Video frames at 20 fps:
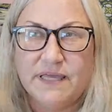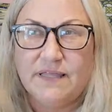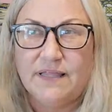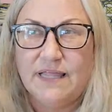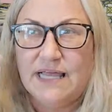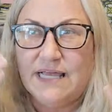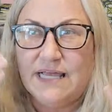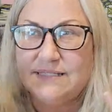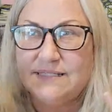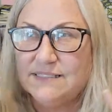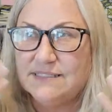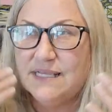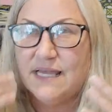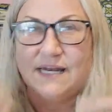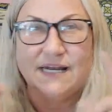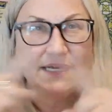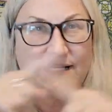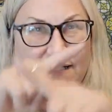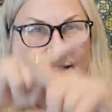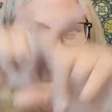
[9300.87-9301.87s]
glasses
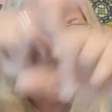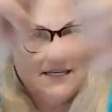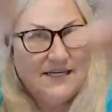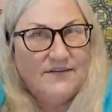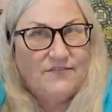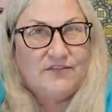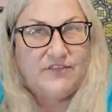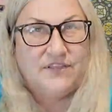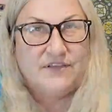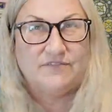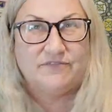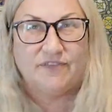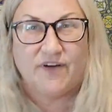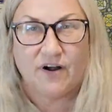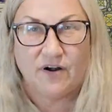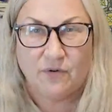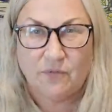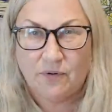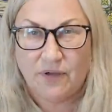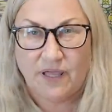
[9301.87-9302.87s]
on, I can see everything
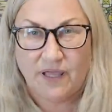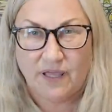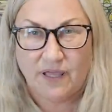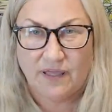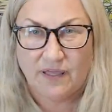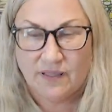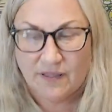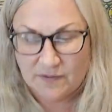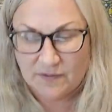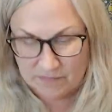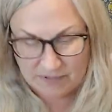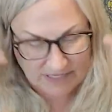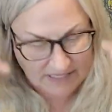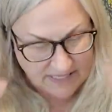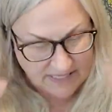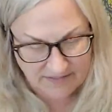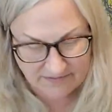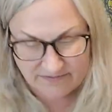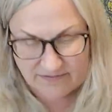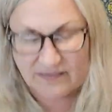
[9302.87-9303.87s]
far away, but I
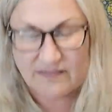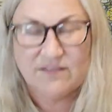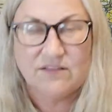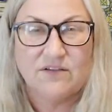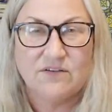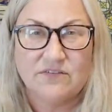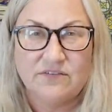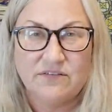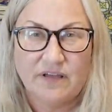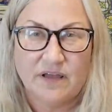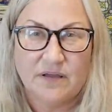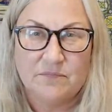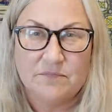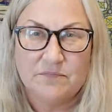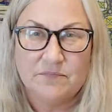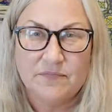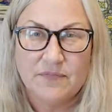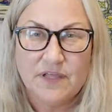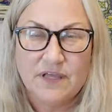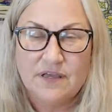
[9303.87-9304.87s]
can't see close up.
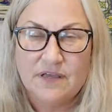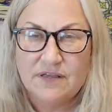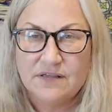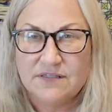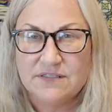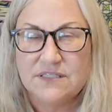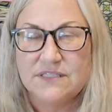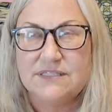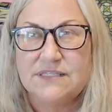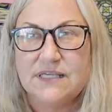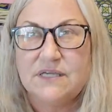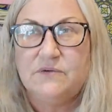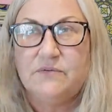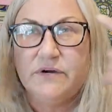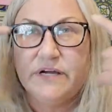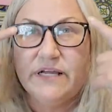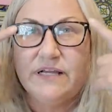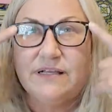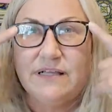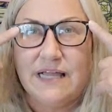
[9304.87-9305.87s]
So it's like
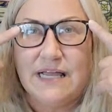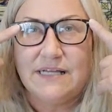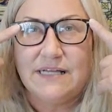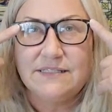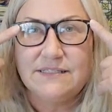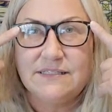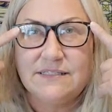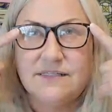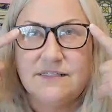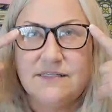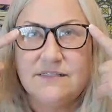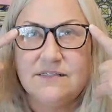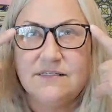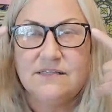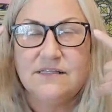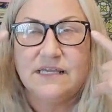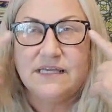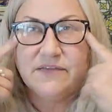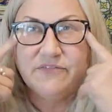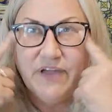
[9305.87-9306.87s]
wearing glasses.
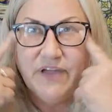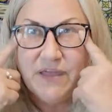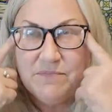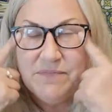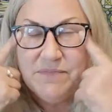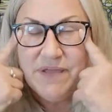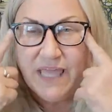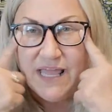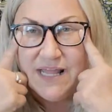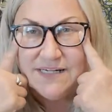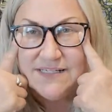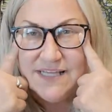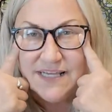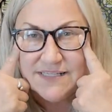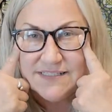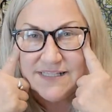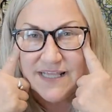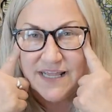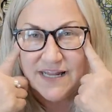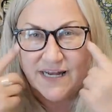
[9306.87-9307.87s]
Like if I had my
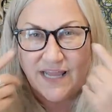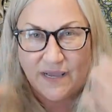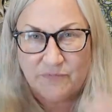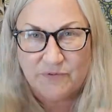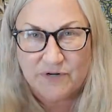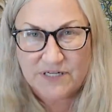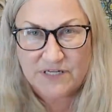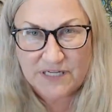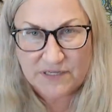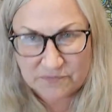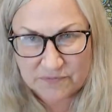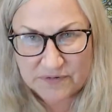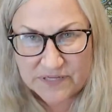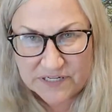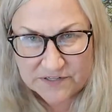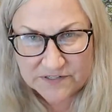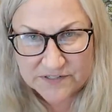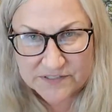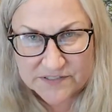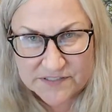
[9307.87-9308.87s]
contacts on, I would need
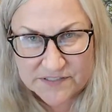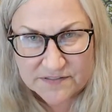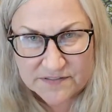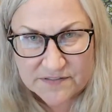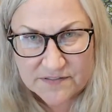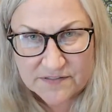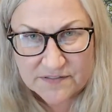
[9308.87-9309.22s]
readers.